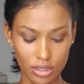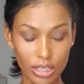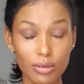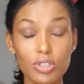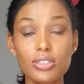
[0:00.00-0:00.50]

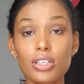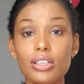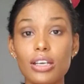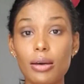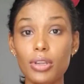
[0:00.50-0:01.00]
and I'm just going
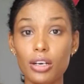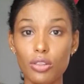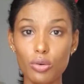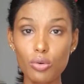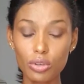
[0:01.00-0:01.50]
to dab that in
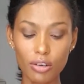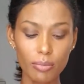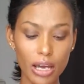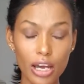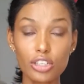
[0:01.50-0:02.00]
the corner of my eye